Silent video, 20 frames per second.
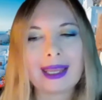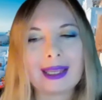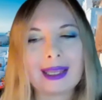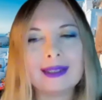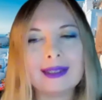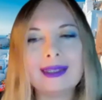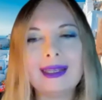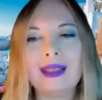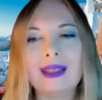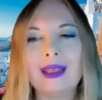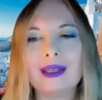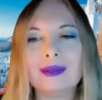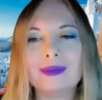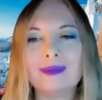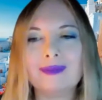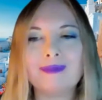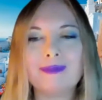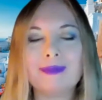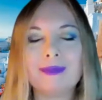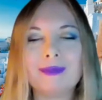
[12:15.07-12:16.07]
I can see
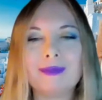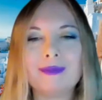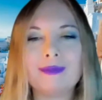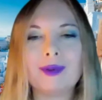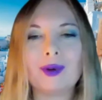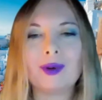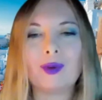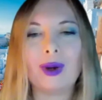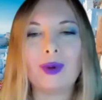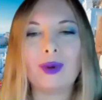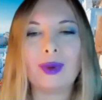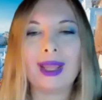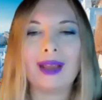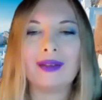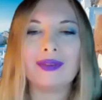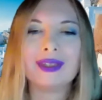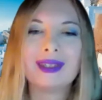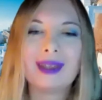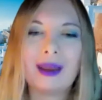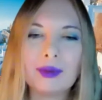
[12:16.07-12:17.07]
that when we
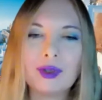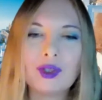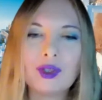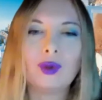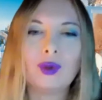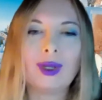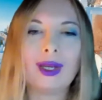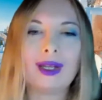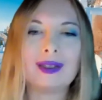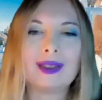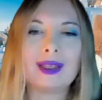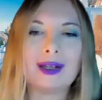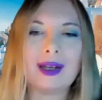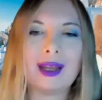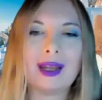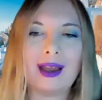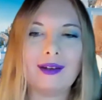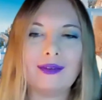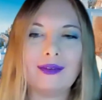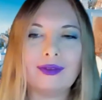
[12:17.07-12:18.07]
have some students that
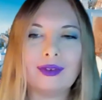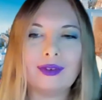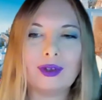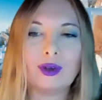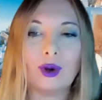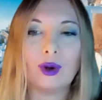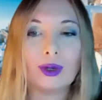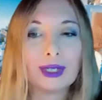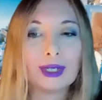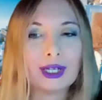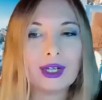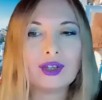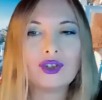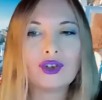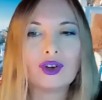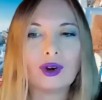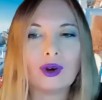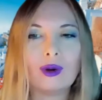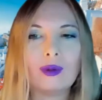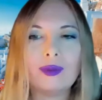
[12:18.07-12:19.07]
have gotten a
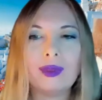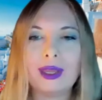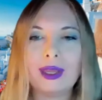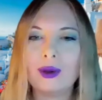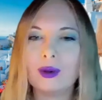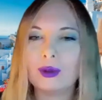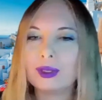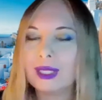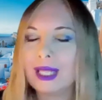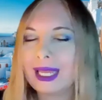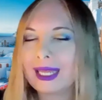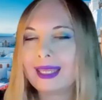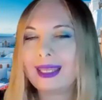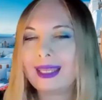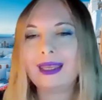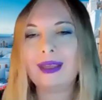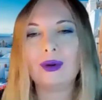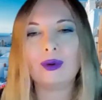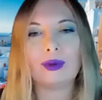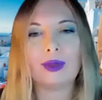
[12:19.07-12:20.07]
job, they got
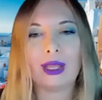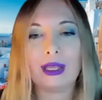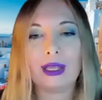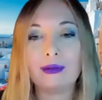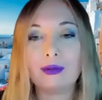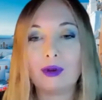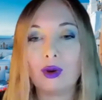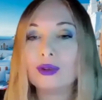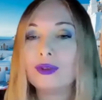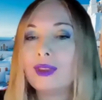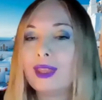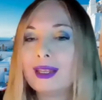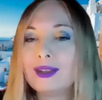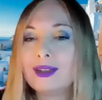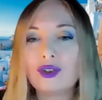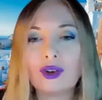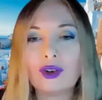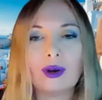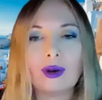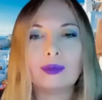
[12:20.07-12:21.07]
lucky, or they got
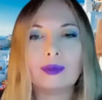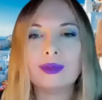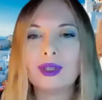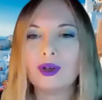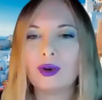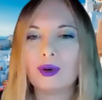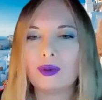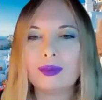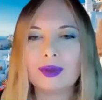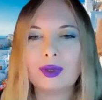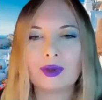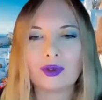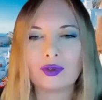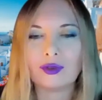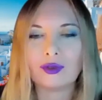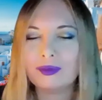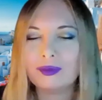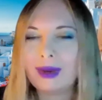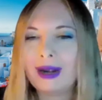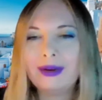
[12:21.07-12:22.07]
that job,
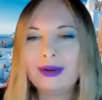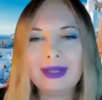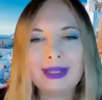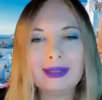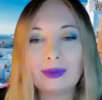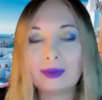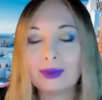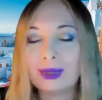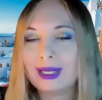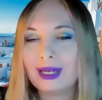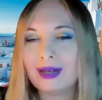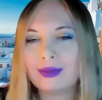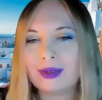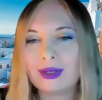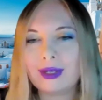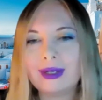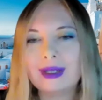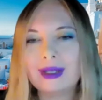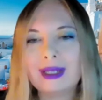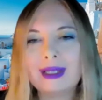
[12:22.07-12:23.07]
because of merit,
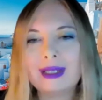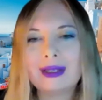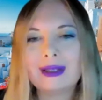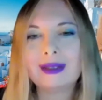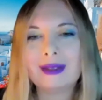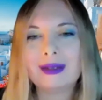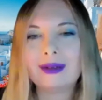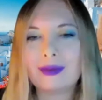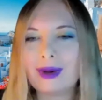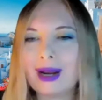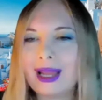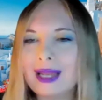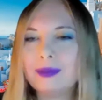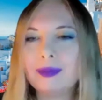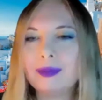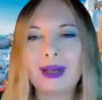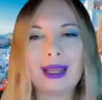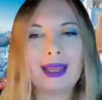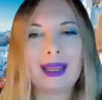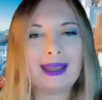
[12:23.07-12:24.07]
whatever,
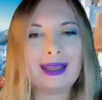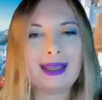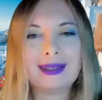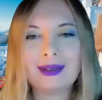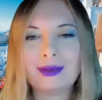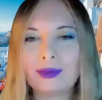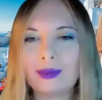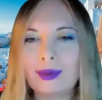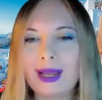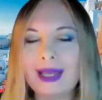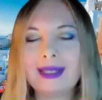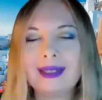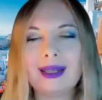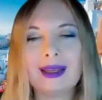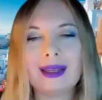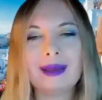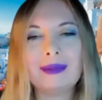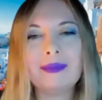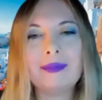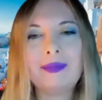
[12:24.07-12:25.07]
right place, right
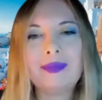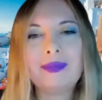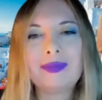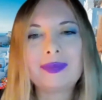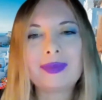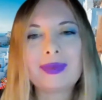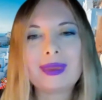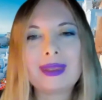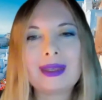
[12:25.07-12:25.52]
time,